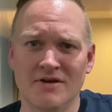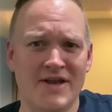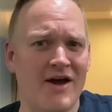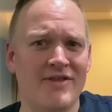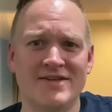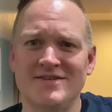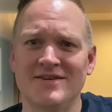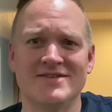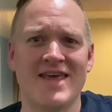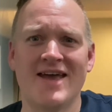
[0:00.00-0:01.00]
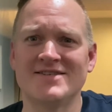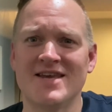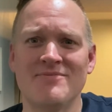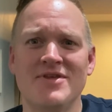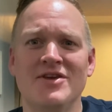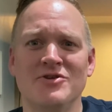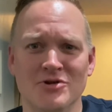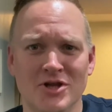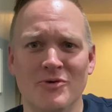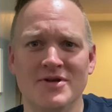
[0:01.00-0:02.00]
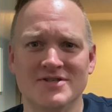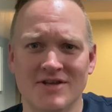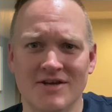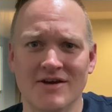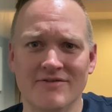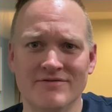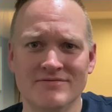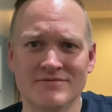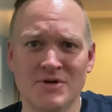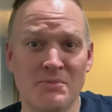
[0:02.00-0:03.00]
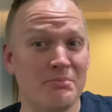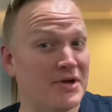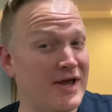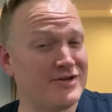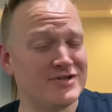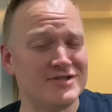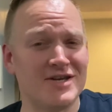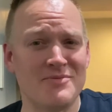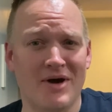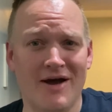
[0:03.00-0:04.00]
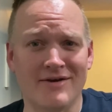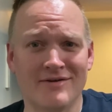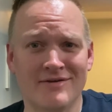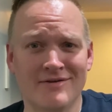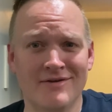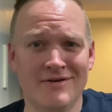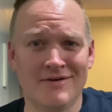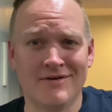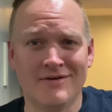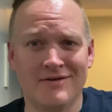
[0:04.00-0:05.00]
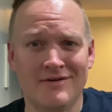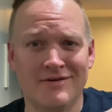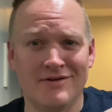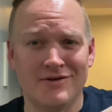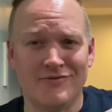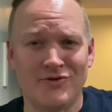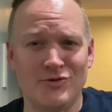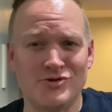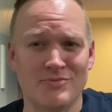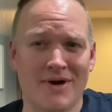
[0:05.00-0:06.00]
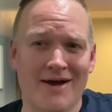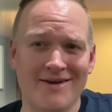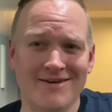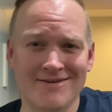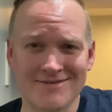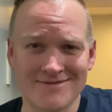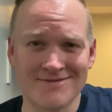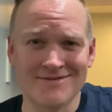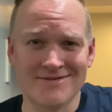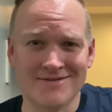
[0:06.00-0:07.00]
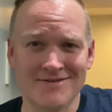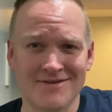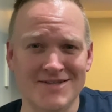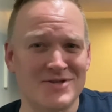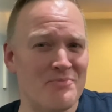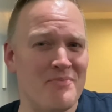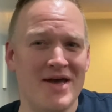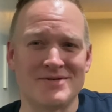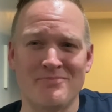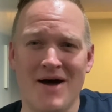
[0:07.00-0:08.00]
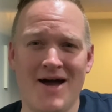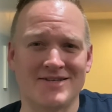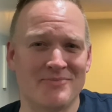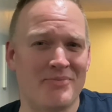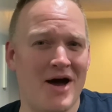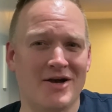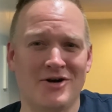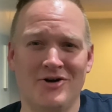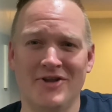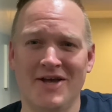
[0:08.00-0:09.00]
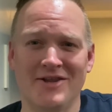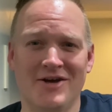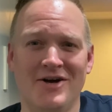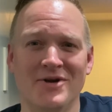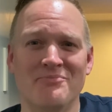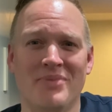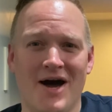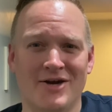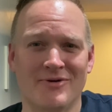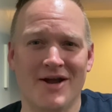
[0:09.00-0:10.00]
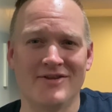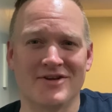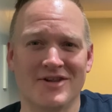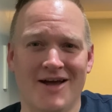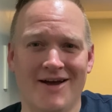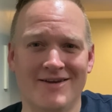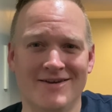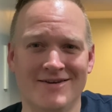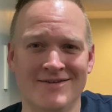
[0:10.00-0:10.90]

And now that's the exact same thing you'll always think of. But not just any balk. Infusion balk. It's the best balk to balk all night long and balk around the clock.